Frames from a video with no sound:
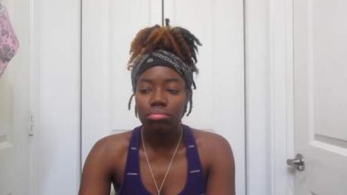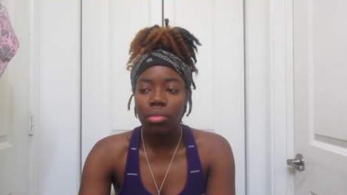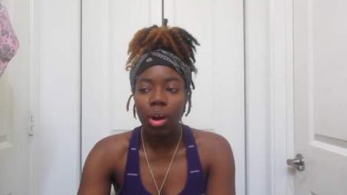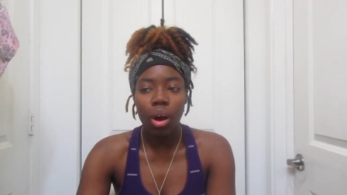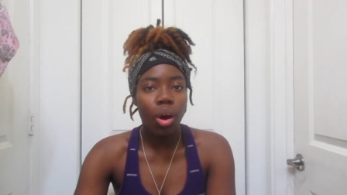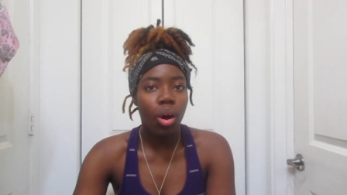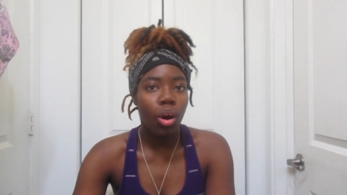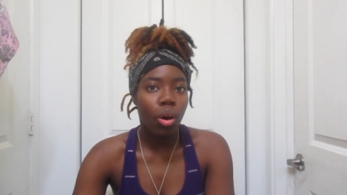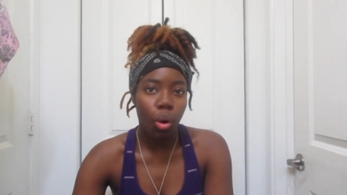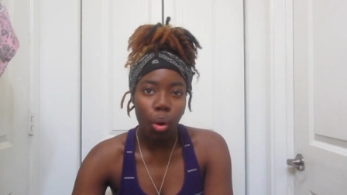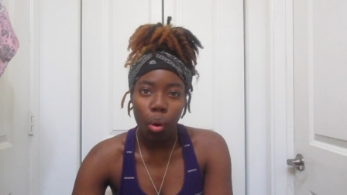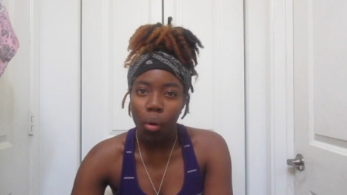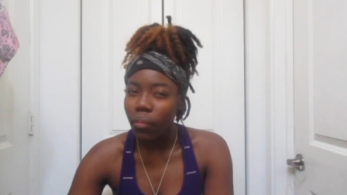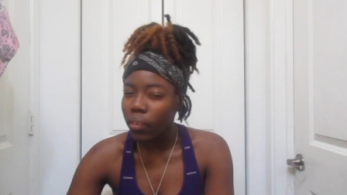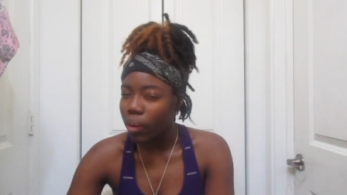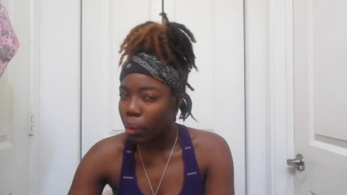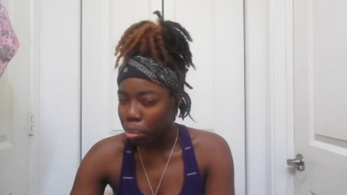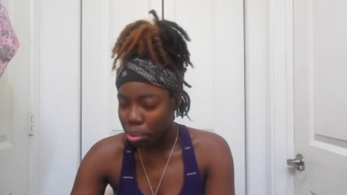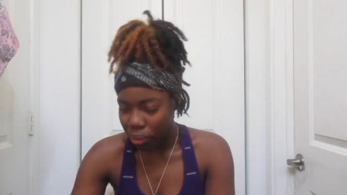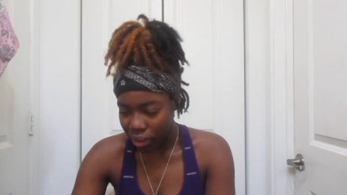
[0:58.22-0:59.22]
all
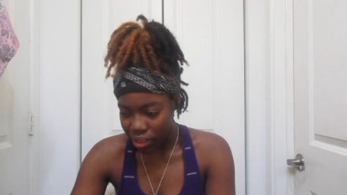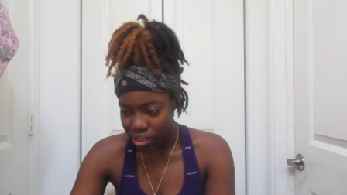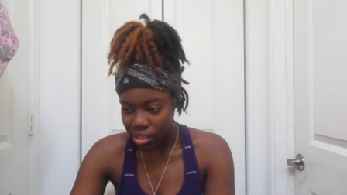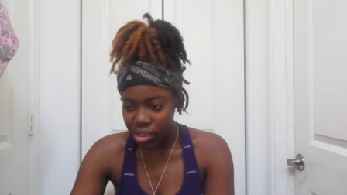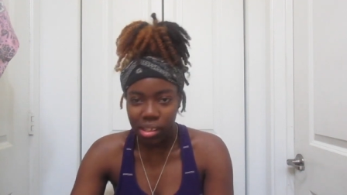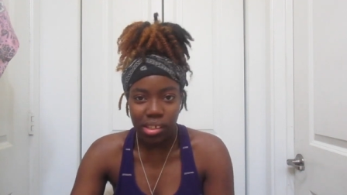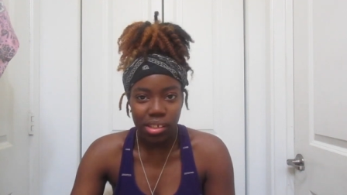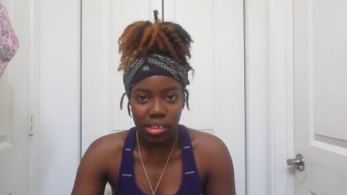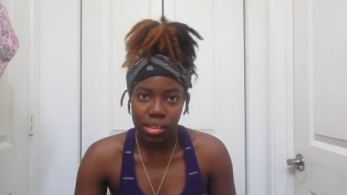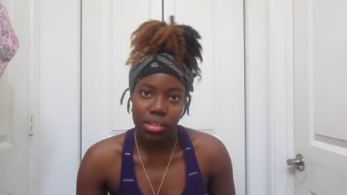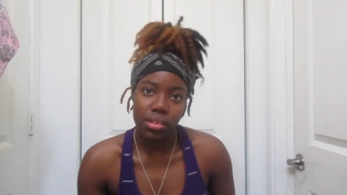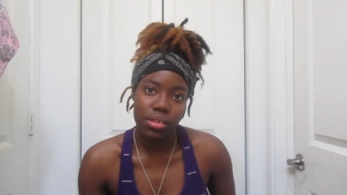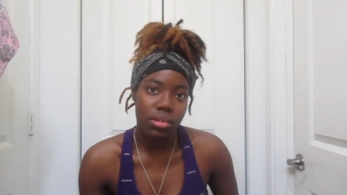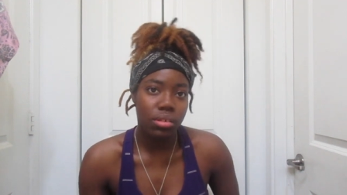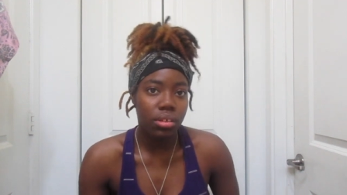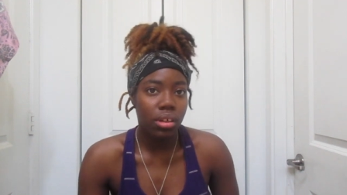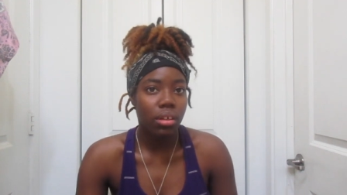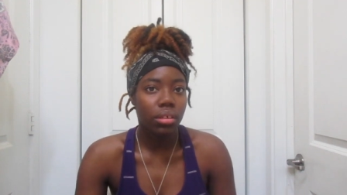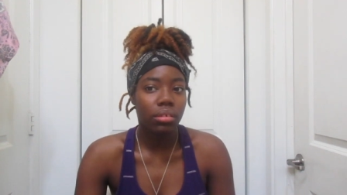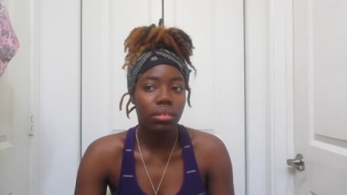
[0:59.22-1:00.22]
over the placeness, you
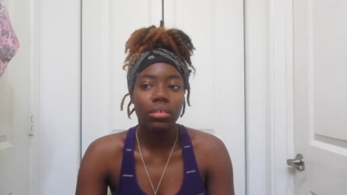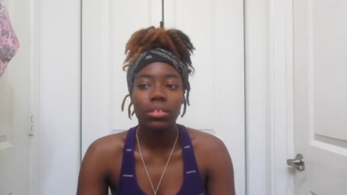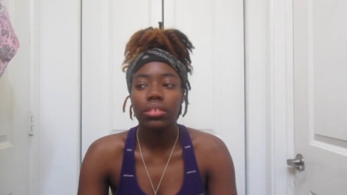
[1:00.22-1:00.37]
know?